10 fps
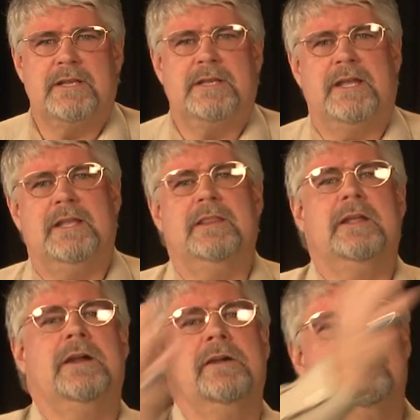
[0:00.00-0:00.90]
taking the
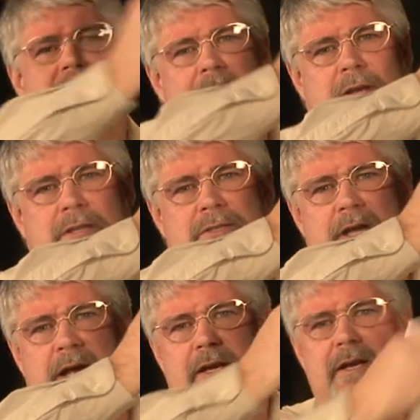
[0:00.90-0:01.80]
air from the
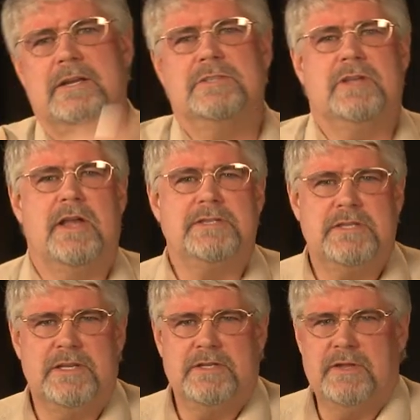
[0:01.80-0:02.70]
inside and exhausting
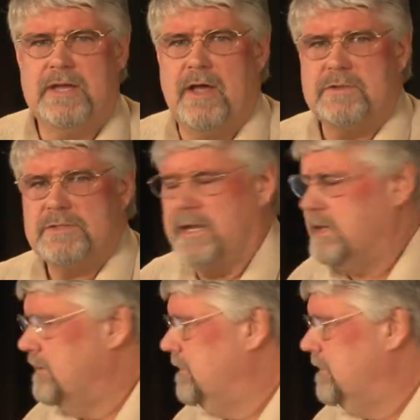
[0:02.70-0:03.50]
it to the outside.